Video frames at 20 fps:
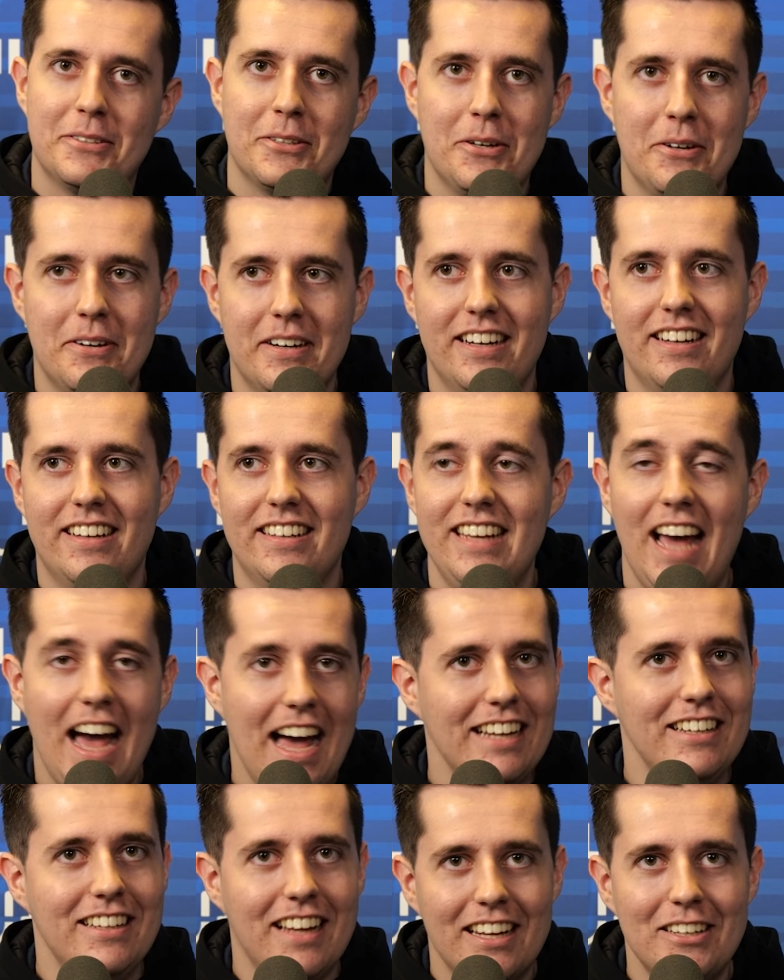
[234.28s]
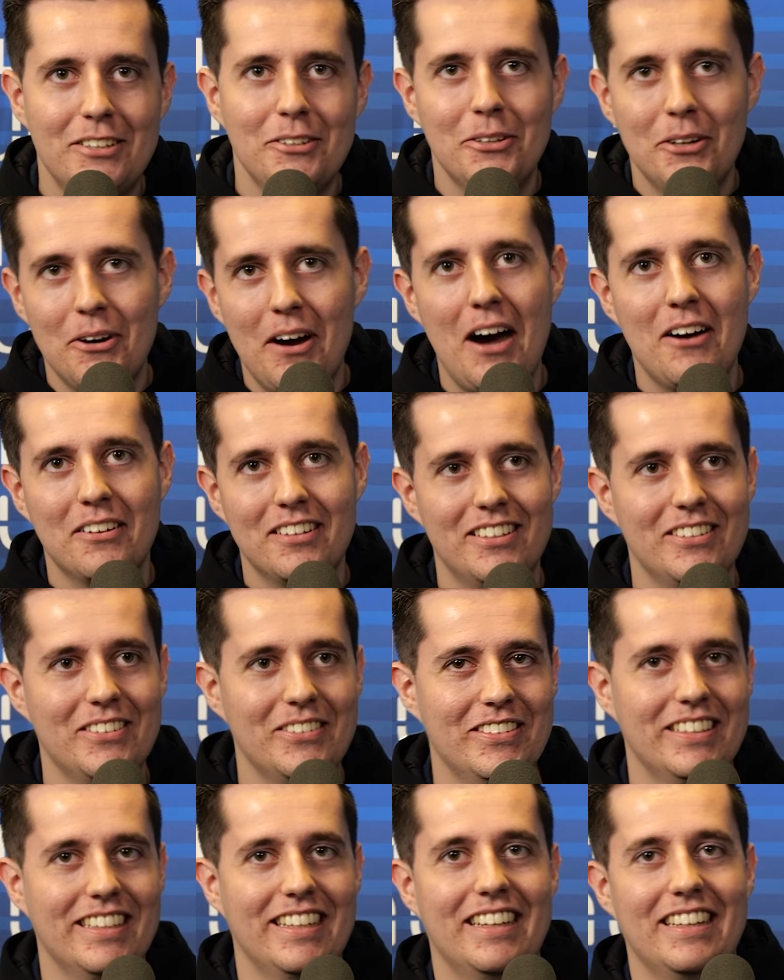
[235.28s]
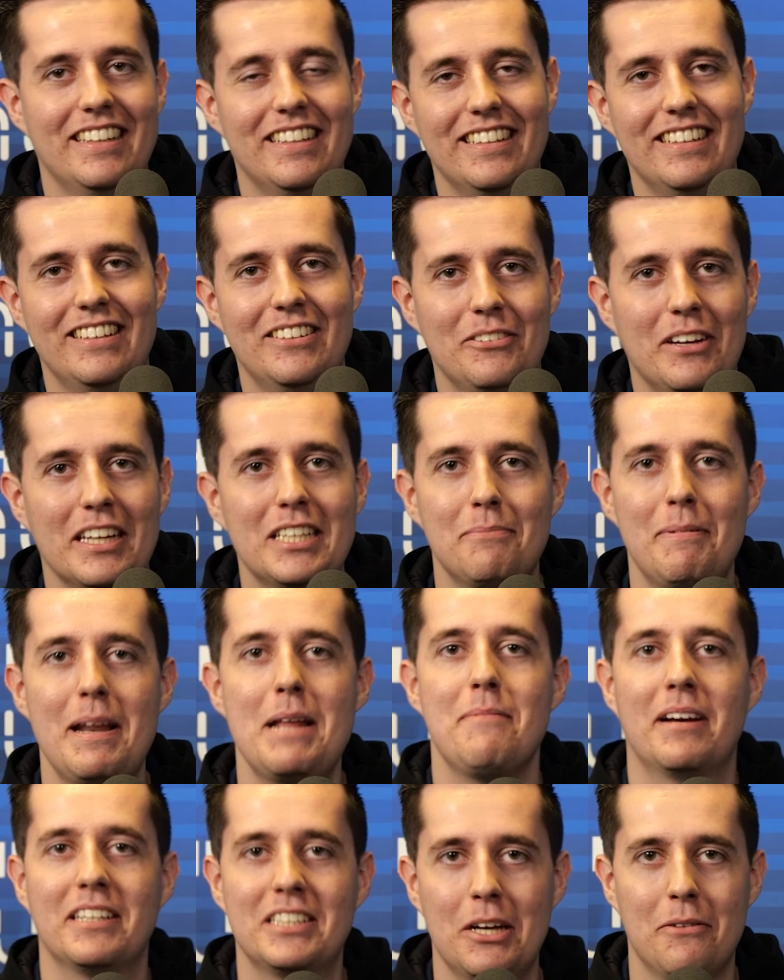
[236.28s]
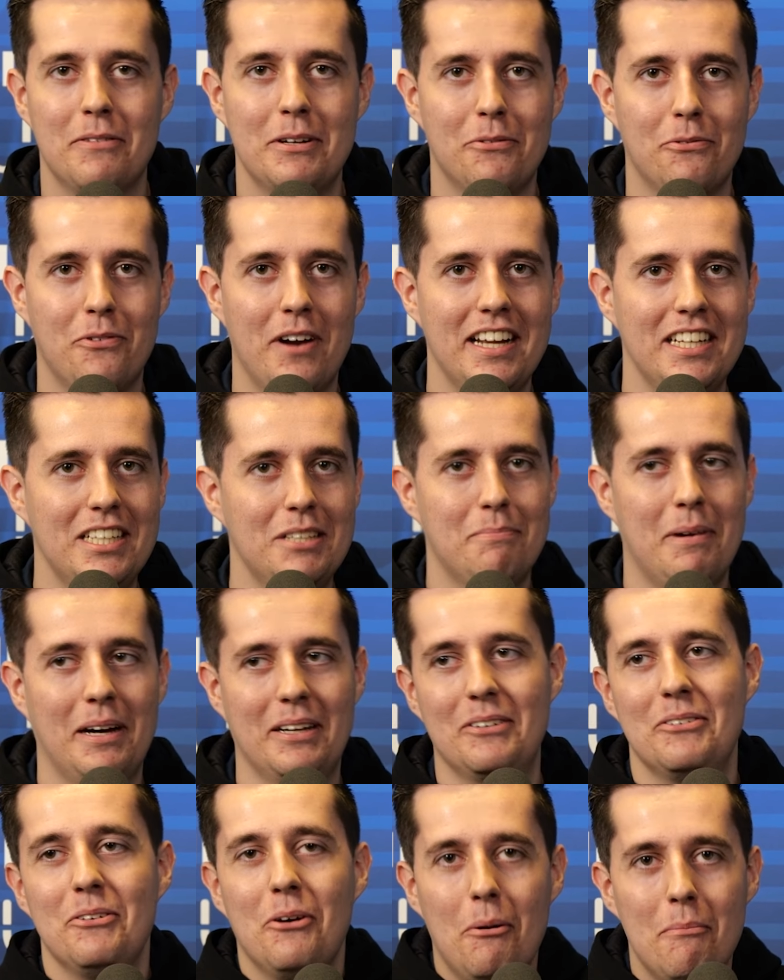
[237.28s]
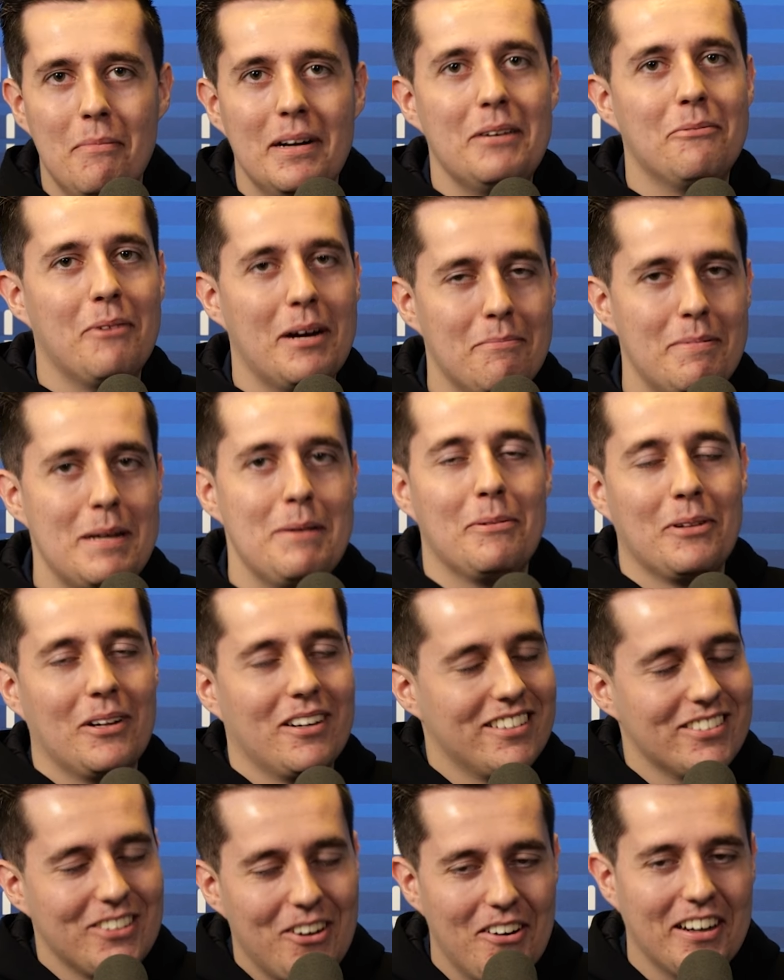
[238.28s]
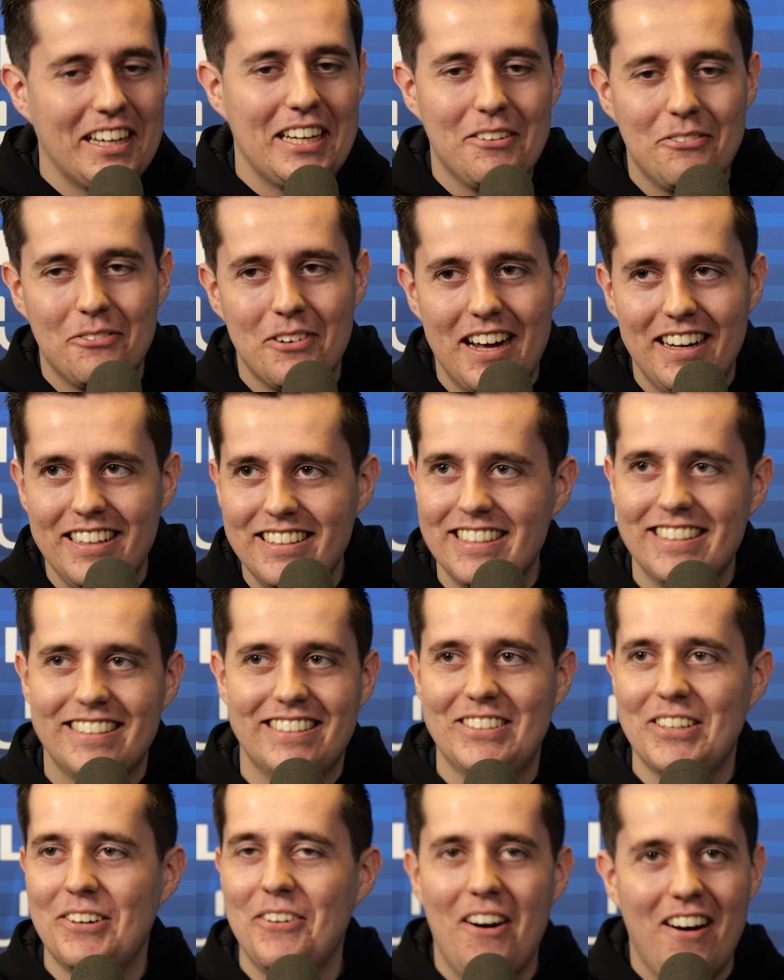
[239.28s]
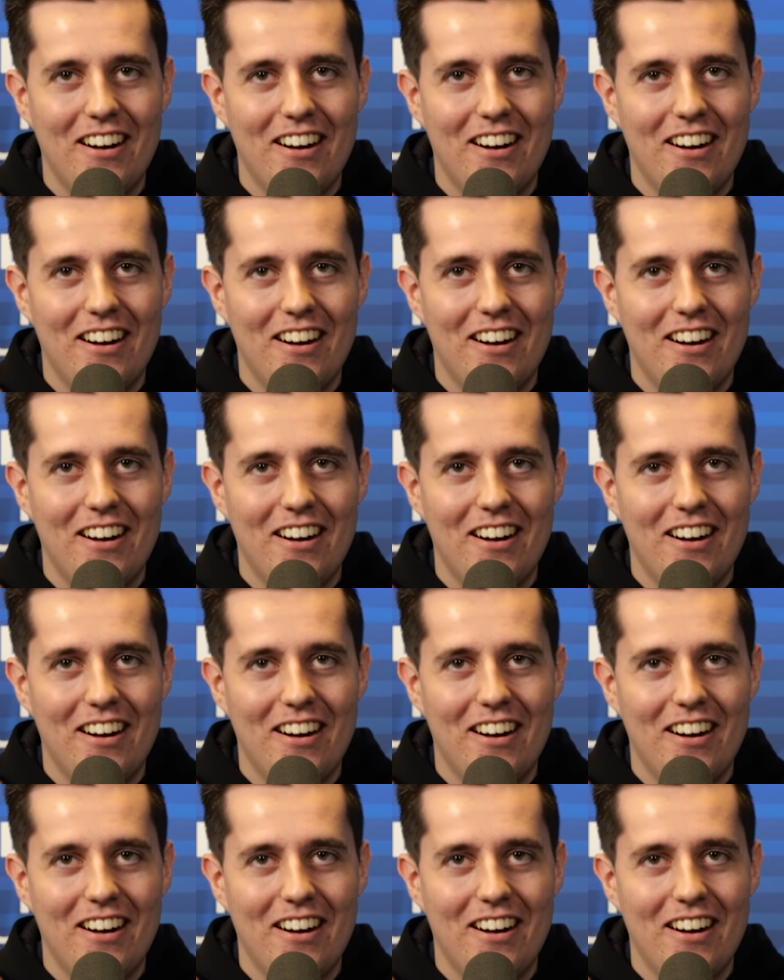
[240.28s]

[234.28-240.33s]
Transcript: So uh, yeah, I, I, do know how to uh, to explain myself in French, but normally when people are talking French, it's so